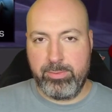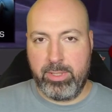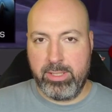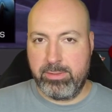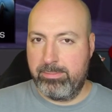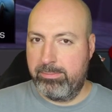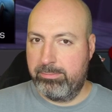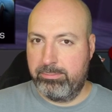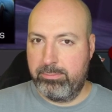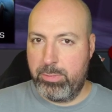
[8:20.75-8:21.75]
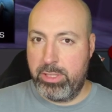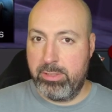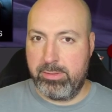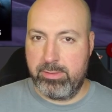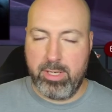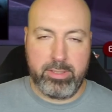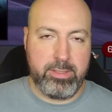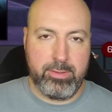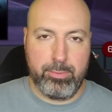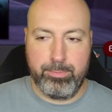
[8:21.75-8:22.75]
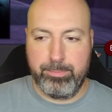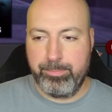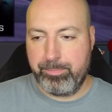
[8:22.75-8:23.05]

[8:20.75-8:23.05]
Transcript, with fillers: guys. Cheers. Talk to you soon.